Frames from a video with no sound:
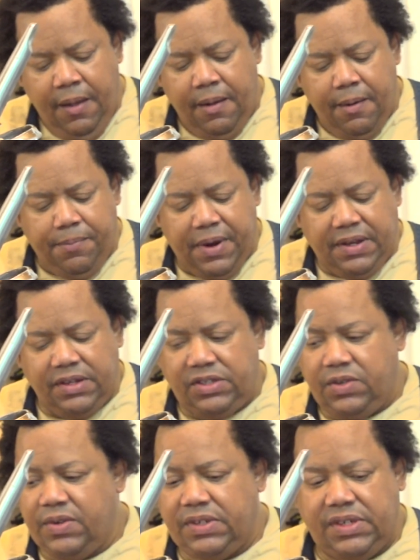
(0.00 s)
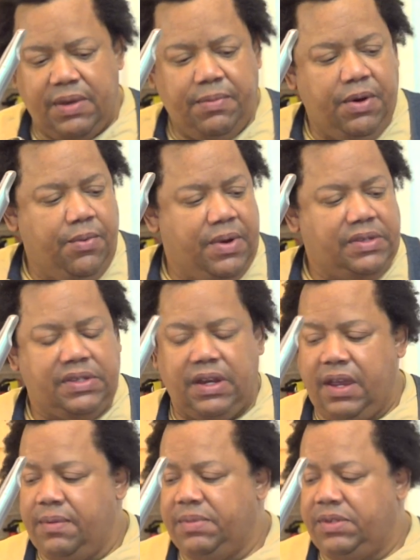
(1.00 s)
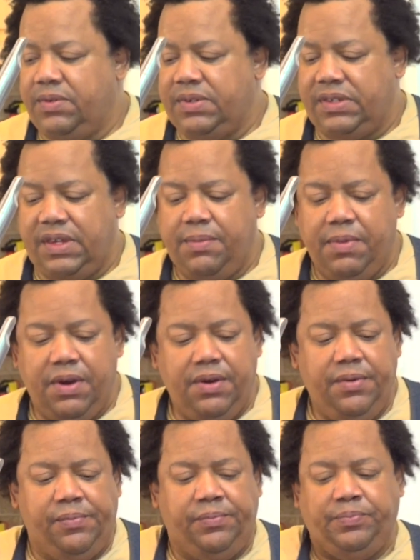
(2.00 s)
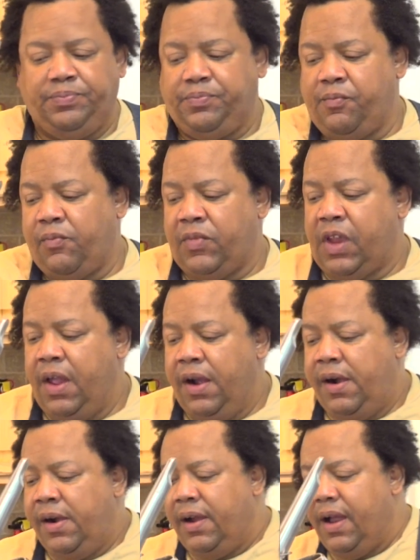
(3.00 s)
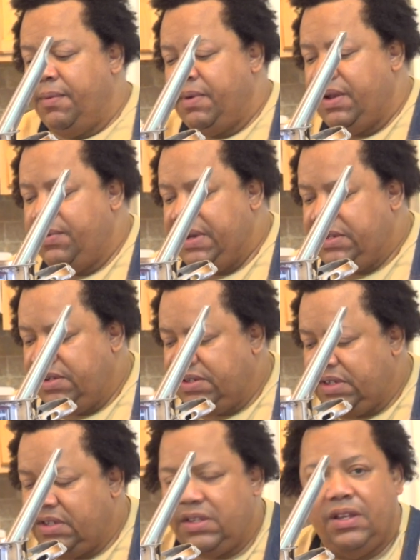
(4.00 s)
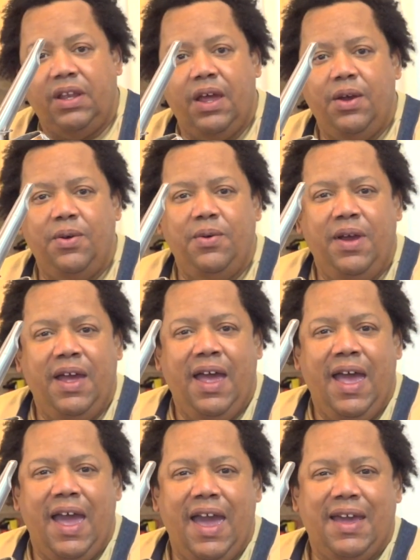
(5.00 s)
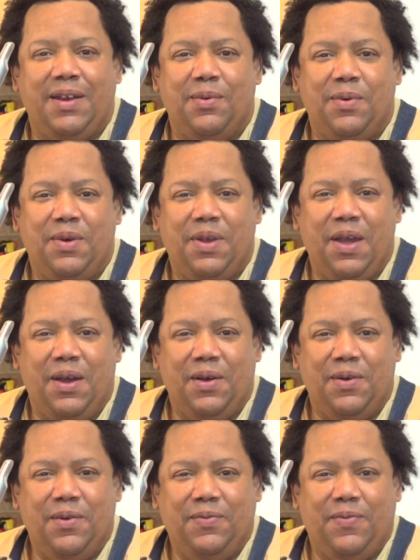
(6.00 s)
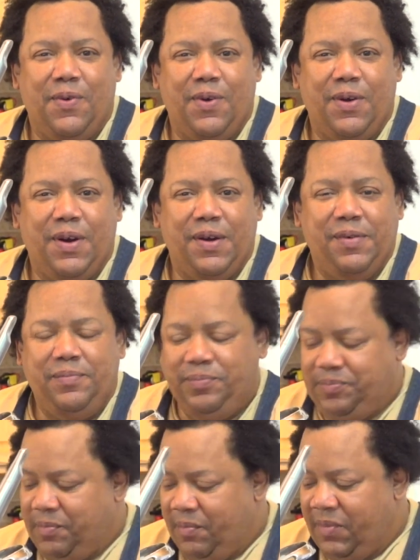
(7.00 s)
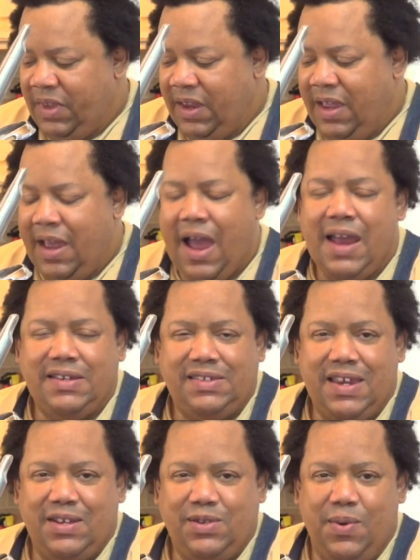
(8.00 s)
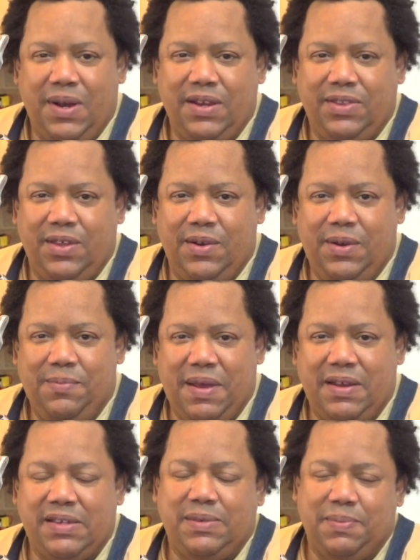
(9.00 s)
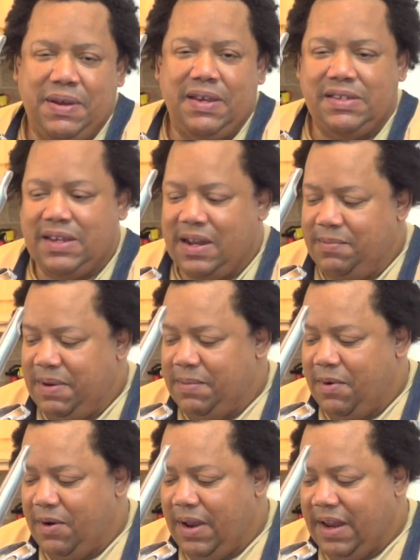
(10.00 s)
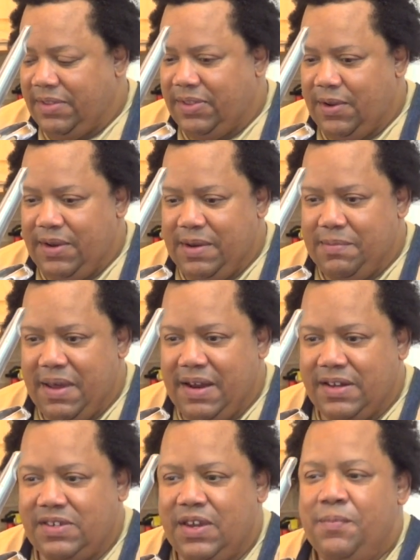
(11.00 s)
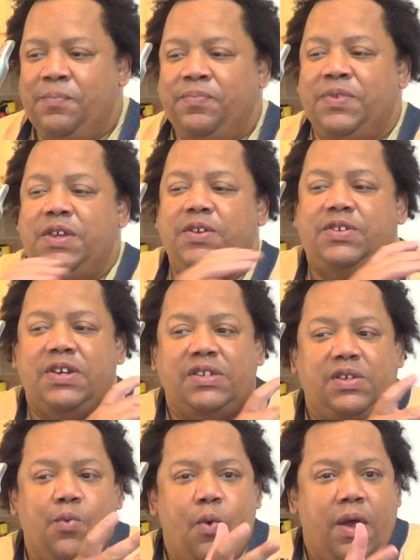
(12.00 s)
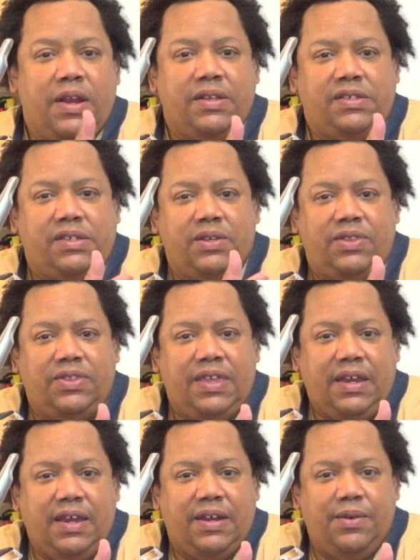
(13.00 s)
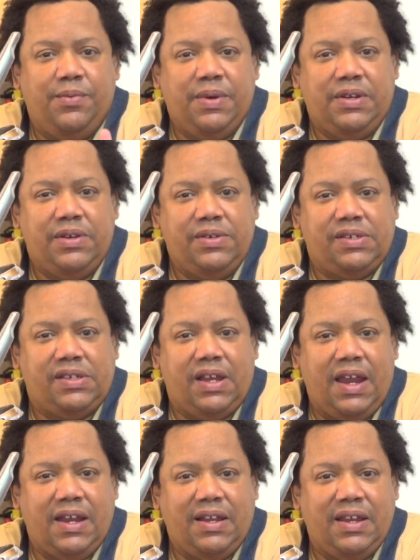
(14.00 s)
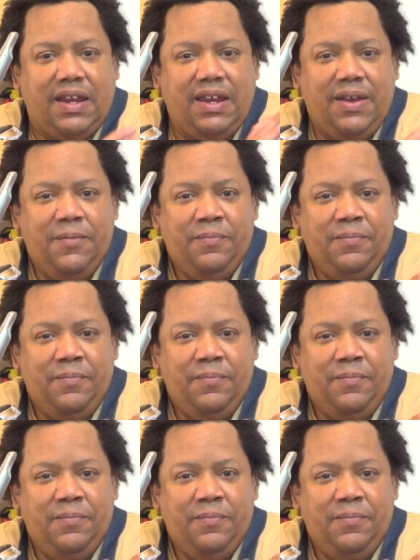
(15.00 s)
I'll bring this to a simmer. Once it comes to a simmer, I'm going to reduce it to low, and it will go for, I say 20 to 30 minutes, but it's going to be more like 30 minutes. You just want it to thicken and reduce slightly.